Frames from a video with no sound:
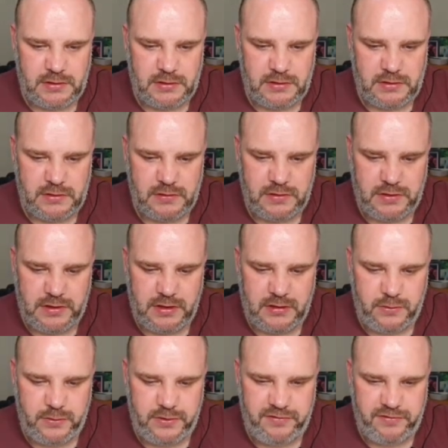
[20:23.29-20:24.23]
Right, are
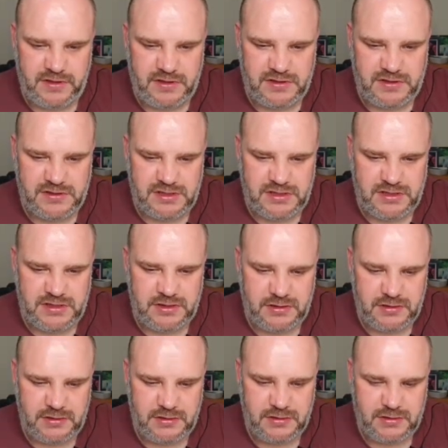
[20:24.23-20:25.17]
we faster?
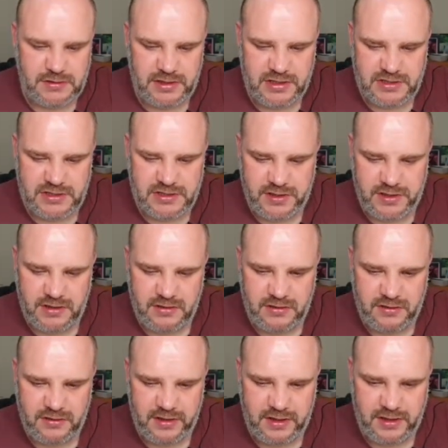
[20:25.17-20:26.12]
Yes, we are,
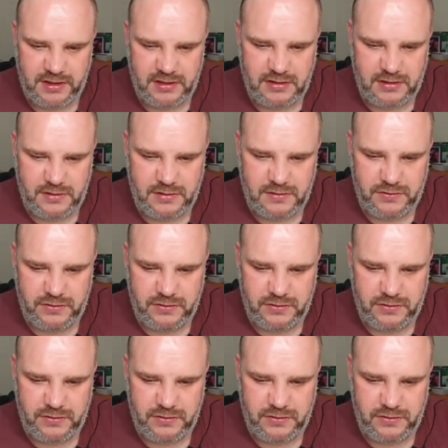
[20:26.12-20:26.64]
thank God.